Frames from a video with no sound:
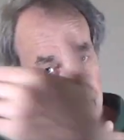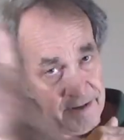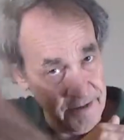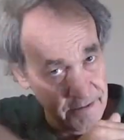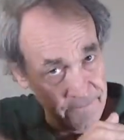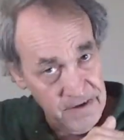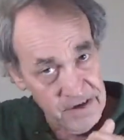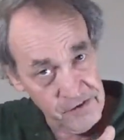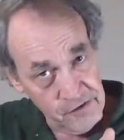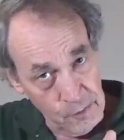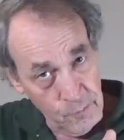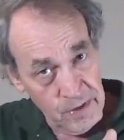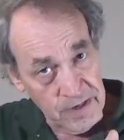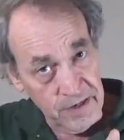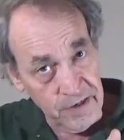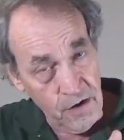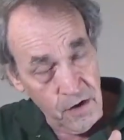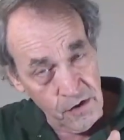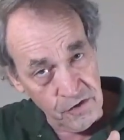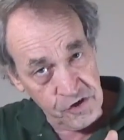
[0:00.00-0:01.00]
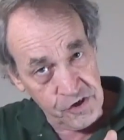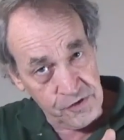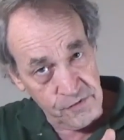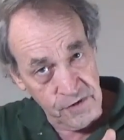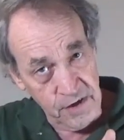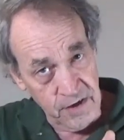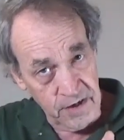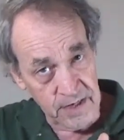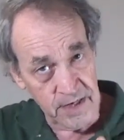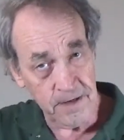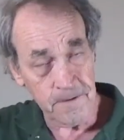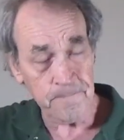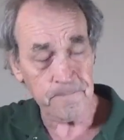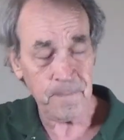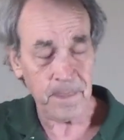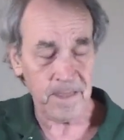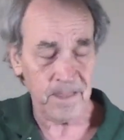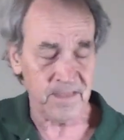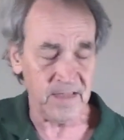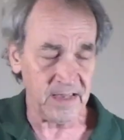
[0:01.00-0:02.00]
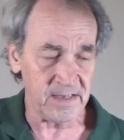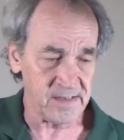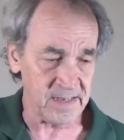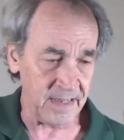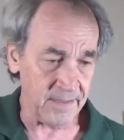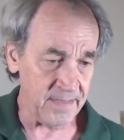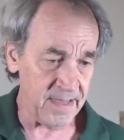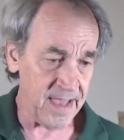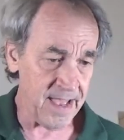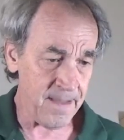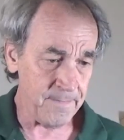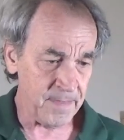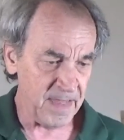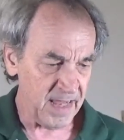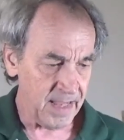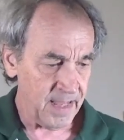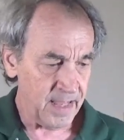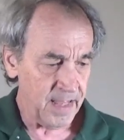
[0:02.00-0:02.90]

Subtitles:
eventually went into Australia, things like that,